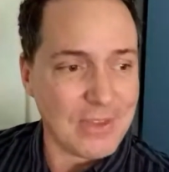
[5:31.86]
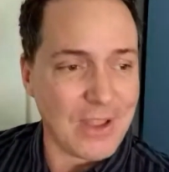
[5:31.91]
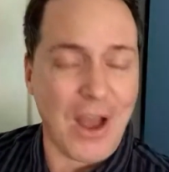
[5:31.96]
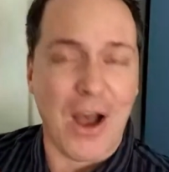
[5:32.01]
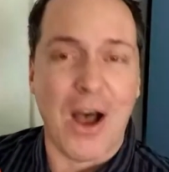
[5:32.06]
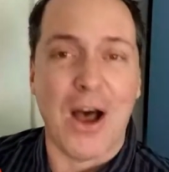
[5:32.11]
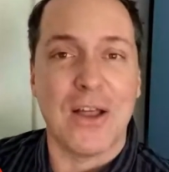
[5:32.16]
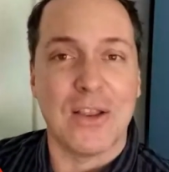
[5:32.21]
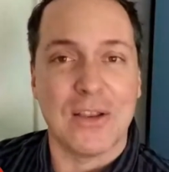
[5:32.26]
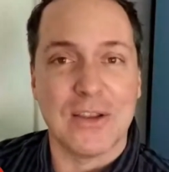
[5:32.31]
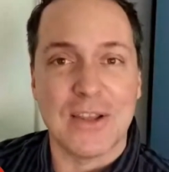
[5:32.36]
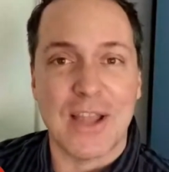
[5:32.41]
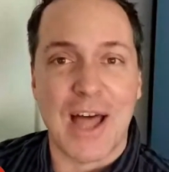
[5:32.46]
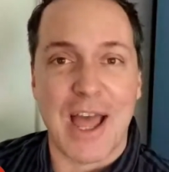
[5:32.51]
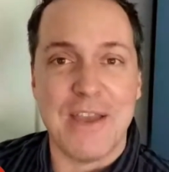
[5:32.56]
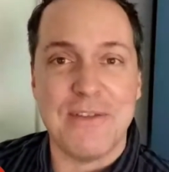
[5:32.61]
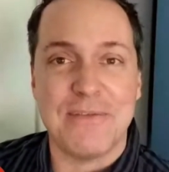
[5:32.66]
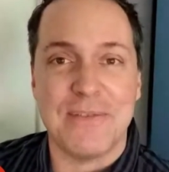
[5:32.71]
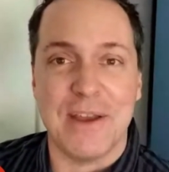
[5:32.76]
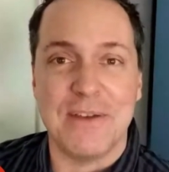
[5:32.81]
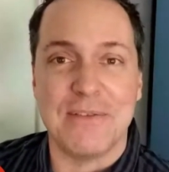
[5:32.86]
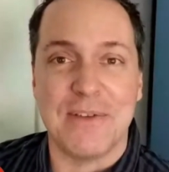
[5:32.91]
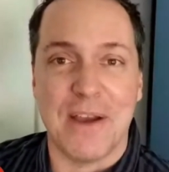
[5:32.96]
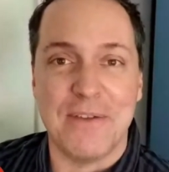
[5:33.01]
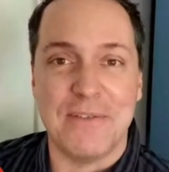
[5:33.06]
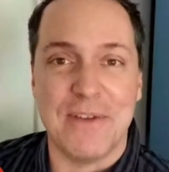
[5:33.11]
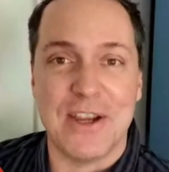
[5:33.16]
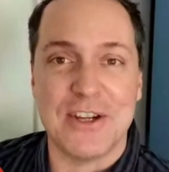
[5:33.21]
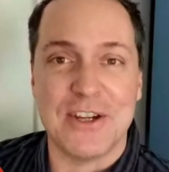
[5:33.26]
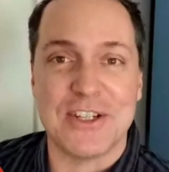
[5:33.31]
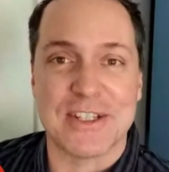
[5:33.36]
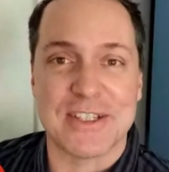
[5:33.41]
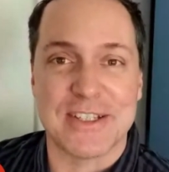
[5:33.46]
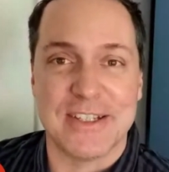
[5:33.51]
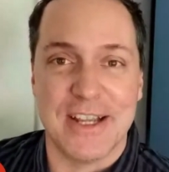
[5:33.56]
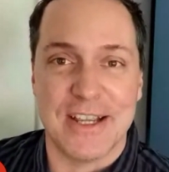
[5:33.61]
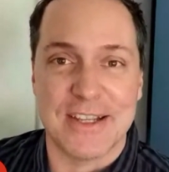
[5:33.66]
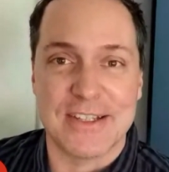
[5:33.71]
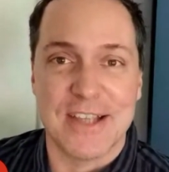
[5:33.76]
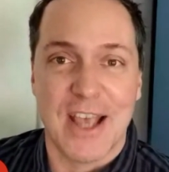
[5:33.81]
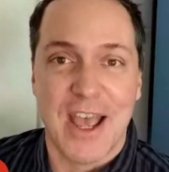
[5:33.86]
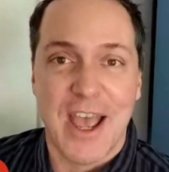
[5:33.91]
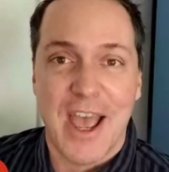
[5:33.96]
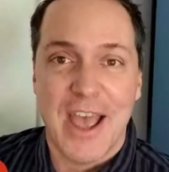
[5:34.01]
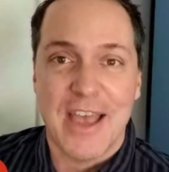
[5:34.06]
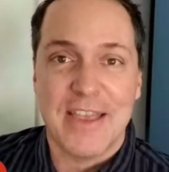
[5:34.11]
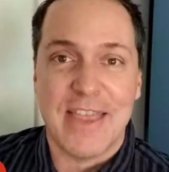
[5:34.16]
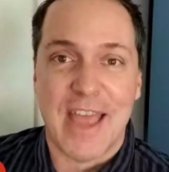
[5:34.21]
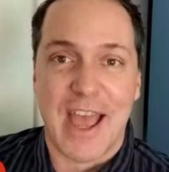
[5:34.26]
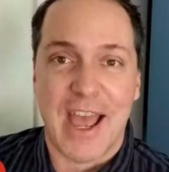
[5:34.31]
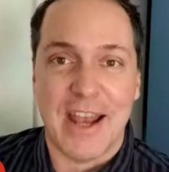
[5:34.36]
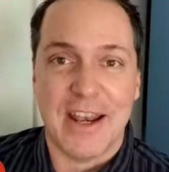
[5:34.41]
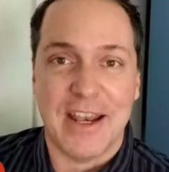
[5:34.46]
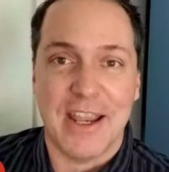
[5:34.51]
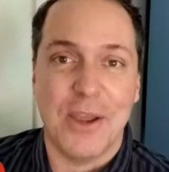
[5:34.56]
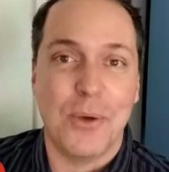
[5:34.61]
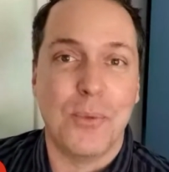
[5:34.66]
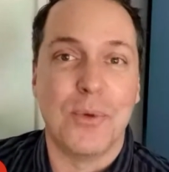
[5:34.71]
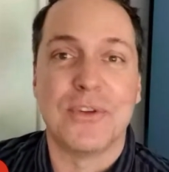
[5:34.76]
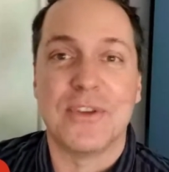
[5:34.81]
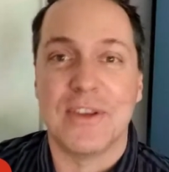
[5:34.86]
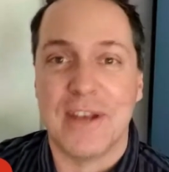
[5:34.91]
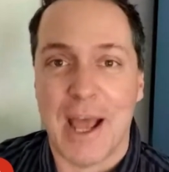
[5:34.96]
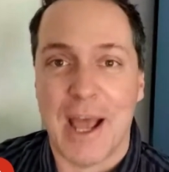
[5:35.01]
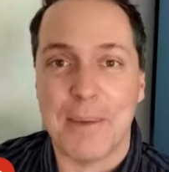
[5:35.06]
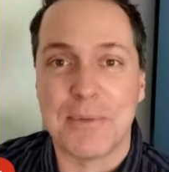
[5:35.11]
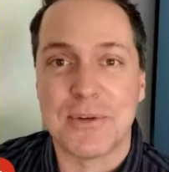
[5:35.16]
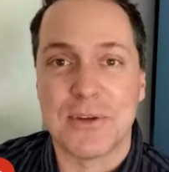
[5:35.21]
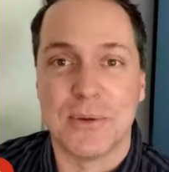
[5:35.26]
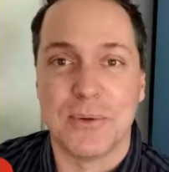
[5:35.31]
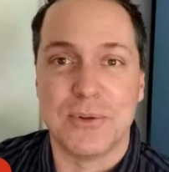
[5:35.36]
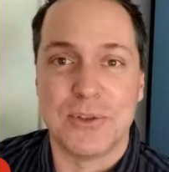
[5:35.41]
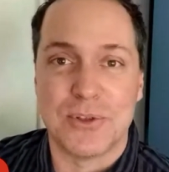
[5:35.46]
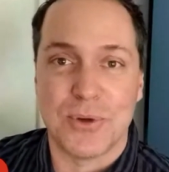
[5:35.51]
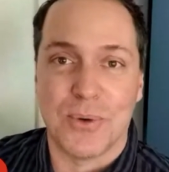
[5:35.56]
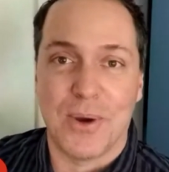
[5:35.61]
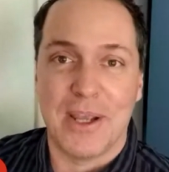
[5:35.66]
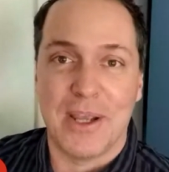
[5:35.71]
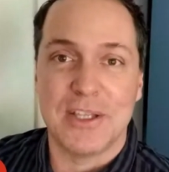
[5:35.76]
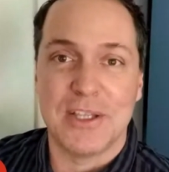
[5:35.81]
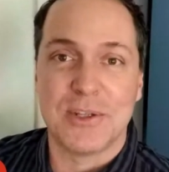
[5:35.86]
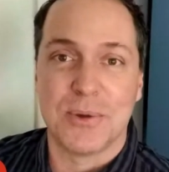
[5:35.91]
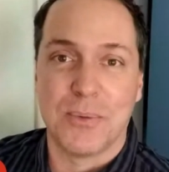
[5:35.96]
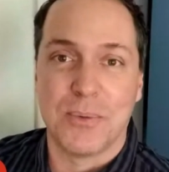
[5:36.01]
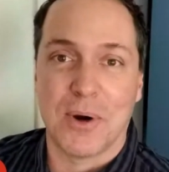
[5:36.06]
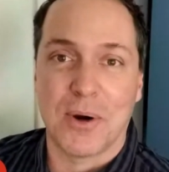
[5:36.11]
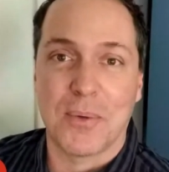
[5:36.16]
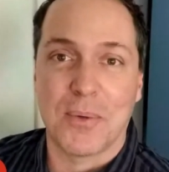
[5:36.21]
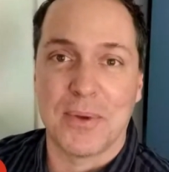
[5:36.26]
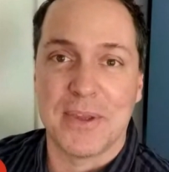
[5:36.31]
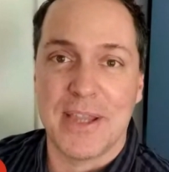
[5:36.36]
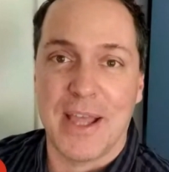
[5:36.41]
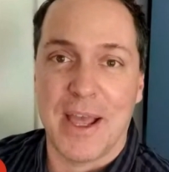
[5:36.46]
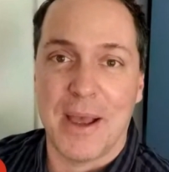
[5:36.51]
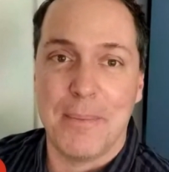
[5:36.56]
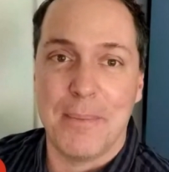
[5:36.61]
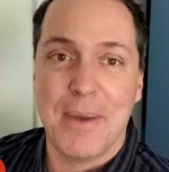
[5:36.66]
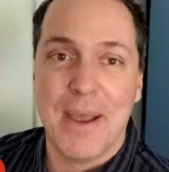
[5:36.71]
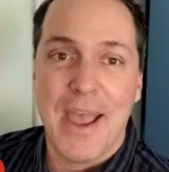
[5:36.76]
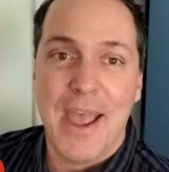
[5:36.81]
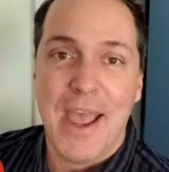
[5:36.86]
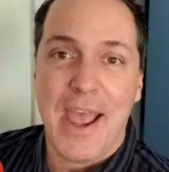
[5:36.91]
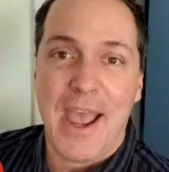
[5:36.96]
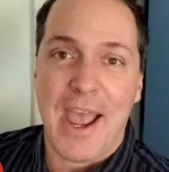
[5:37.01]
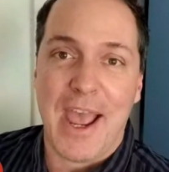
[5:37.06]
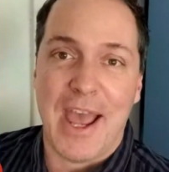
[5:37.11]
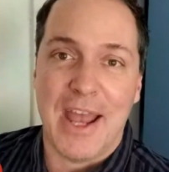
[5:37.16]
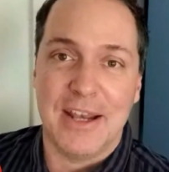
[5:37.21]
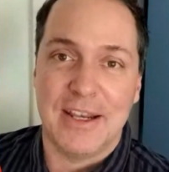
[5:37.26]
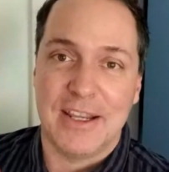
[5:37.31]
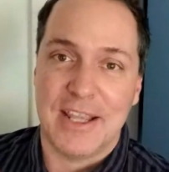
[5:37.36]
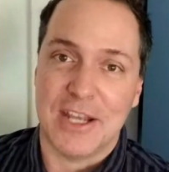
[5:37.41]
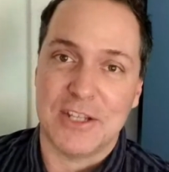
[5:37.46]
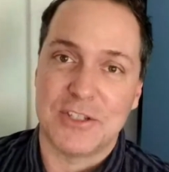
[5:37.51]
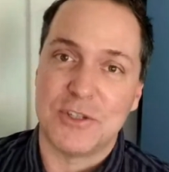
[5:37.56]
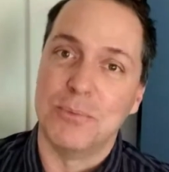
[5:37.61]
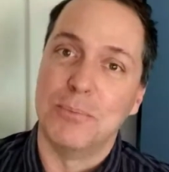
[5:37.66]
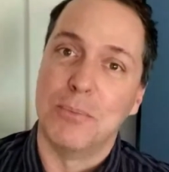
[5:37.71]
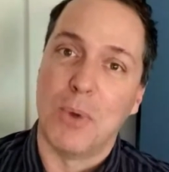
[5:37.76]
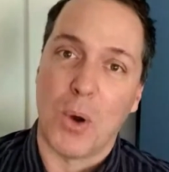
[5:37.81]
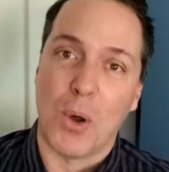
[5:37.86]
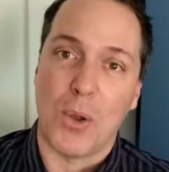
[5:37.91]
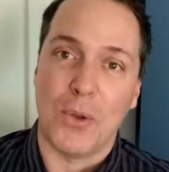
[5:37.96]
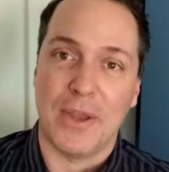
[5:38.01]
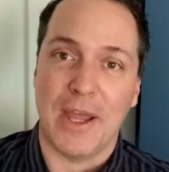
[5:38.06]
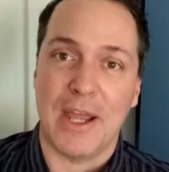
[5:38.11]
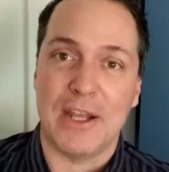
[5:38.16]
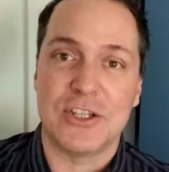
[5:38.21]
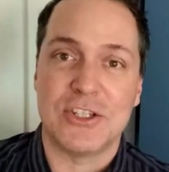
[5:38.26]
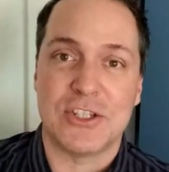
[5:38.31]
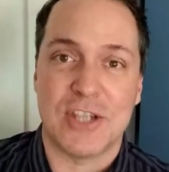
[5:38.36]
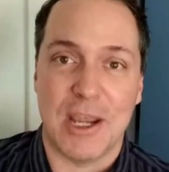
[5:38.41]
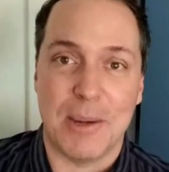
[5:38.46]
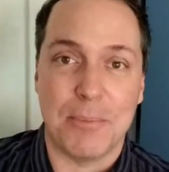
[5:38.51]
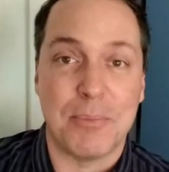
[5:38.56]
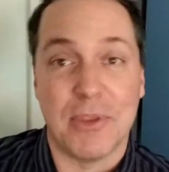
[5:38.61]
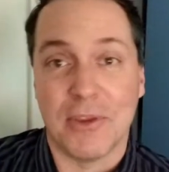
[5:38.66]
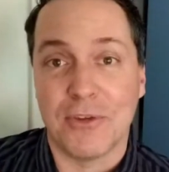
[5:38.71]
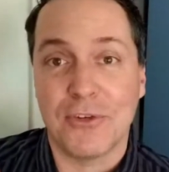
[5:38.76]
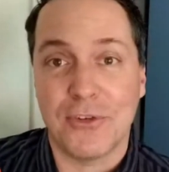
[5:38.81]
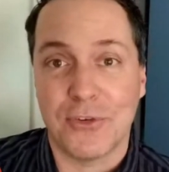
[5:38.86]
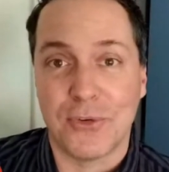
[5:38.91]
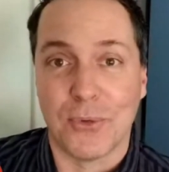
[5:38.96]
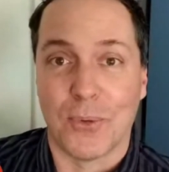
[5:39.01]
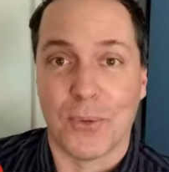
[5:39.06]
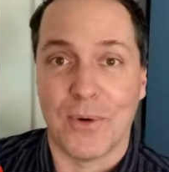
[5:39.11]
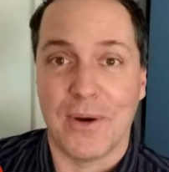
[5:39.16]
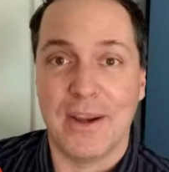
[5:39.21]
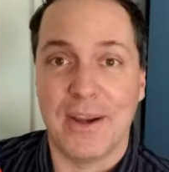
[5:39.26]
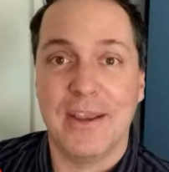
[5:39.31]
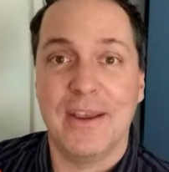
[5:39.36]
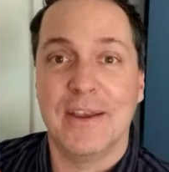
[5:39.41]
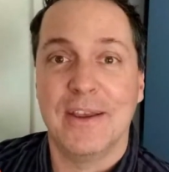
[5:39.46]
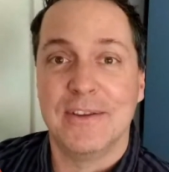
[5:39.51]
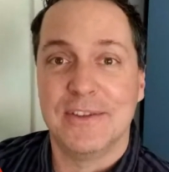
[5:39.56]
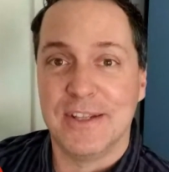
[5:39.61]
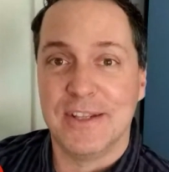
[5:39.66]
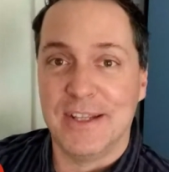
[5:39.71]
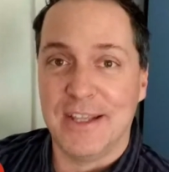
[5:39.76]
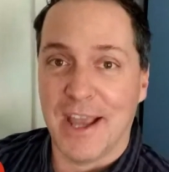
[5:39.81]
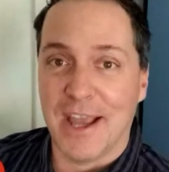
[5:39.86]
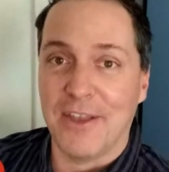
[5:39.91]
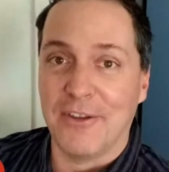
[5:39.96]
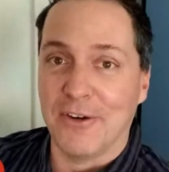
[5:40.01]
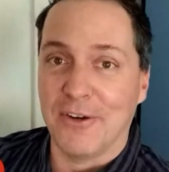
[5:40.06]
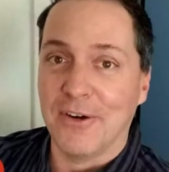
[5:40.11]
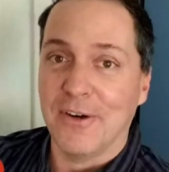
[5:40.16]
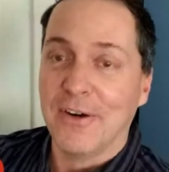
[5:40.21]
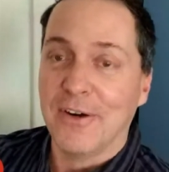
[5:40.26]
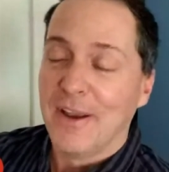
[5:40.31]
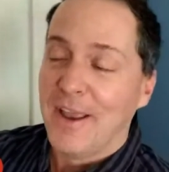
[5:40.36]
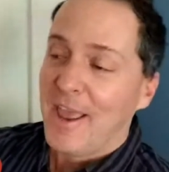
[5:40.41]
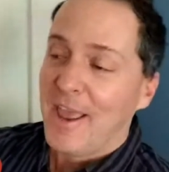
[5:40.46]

life and vivaciousness that it was an absolute joy to work with them and get to mold and shape the story together.